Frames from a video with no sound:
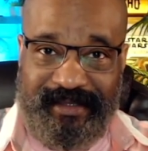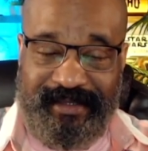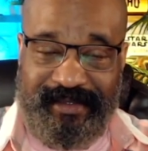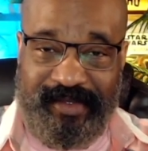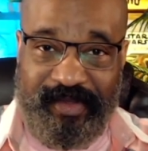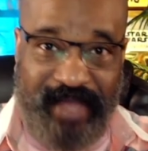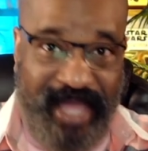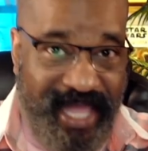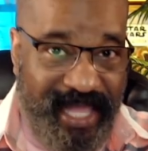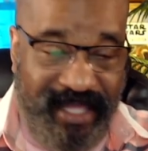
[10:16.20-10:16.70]

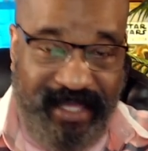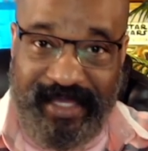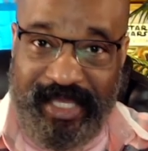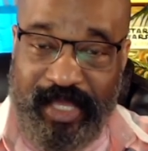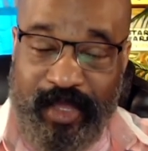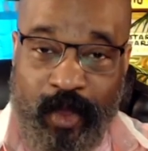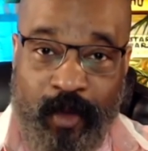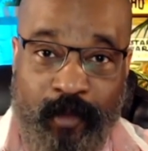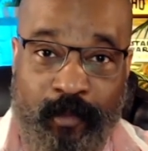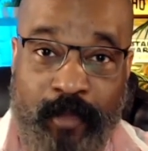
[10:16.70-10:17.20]
Okay?
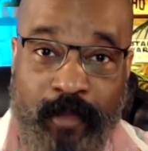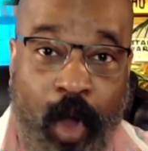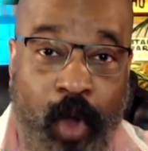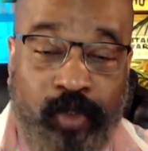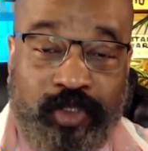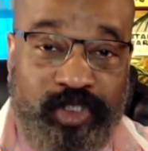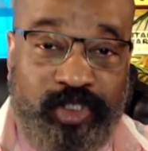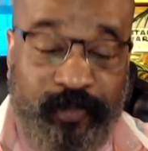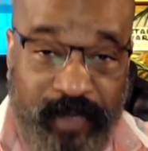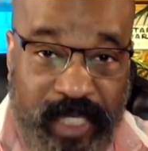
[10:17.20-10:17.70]

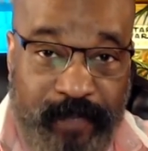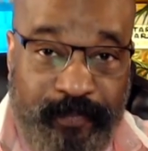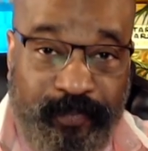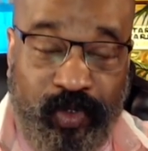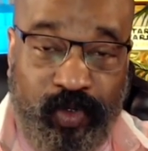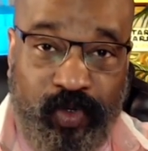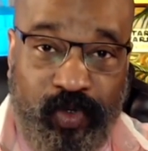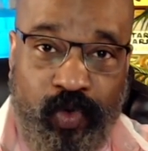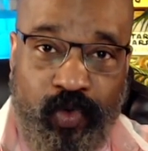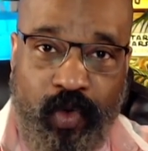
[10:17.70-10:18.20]
Most
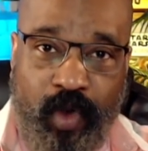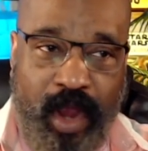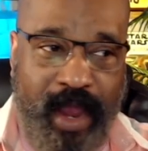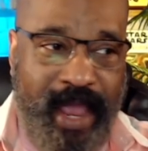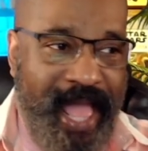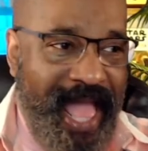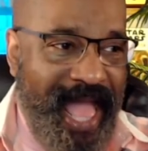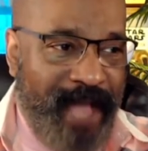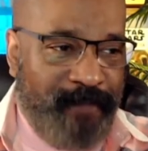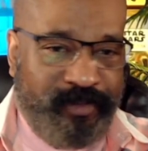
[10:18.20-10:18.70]
people who are
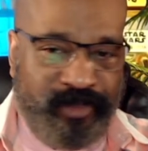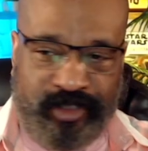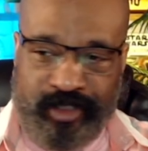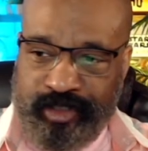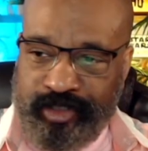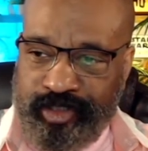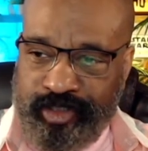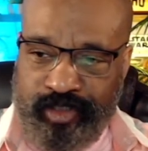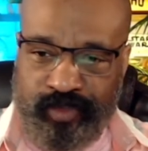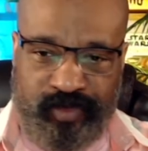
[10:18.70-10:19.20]

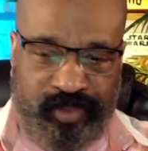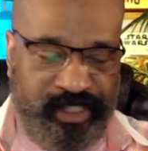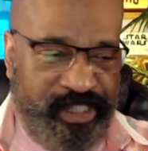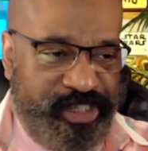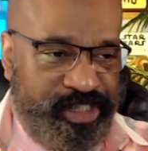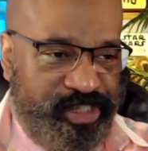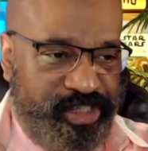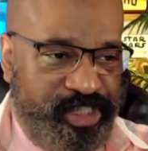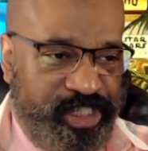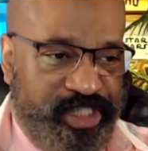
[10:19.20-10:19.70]
absolutely
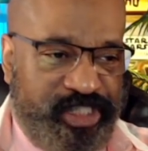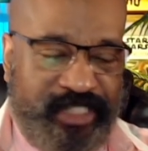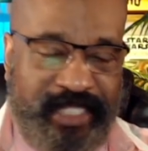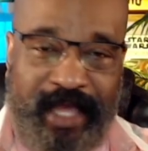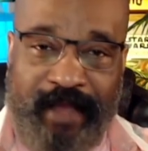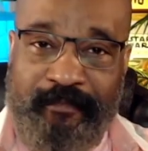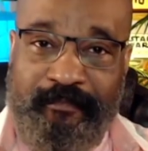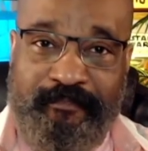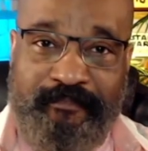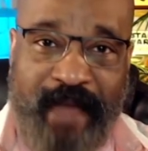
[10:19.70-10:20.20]
just
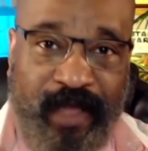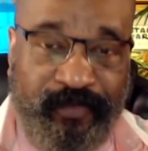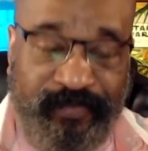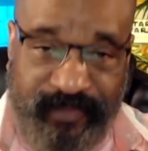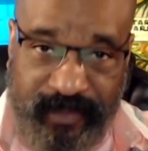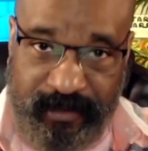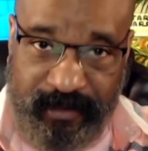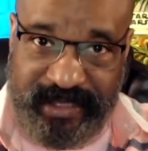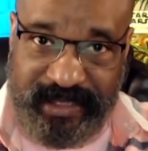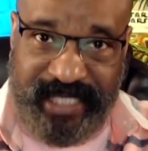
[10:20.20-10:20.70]
about
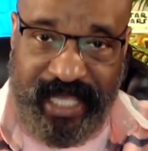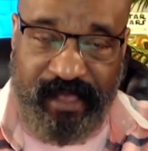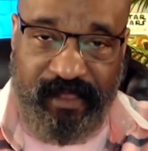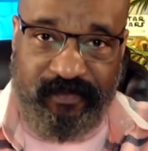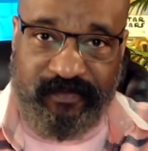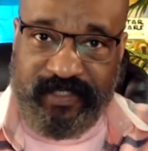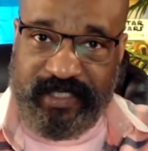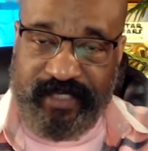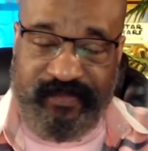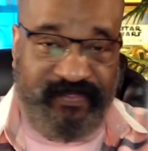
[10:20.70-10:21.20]

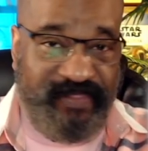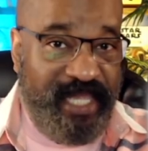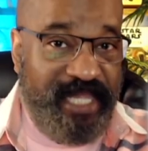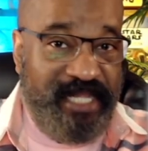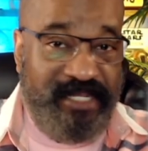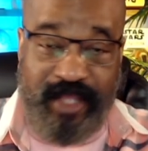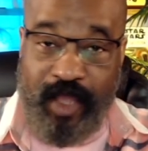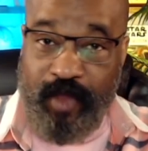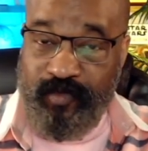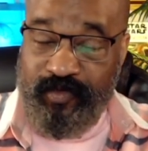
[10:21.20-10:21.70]
themselves, they
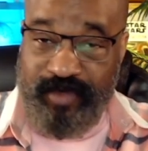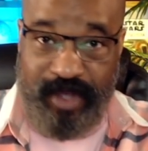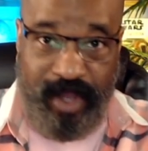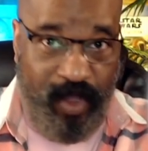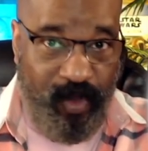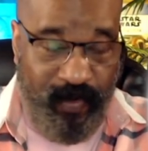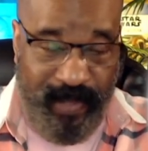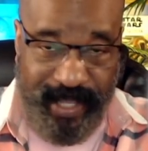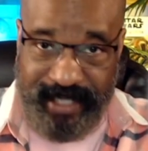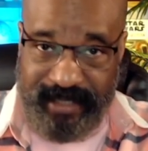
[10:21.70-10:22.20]
don't
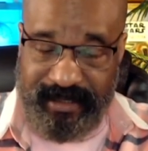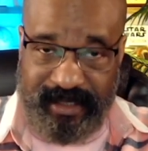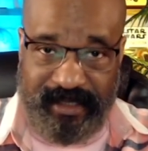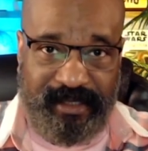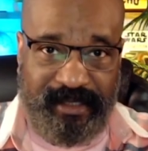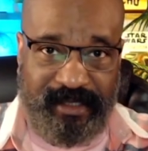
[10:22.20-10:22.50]
know it.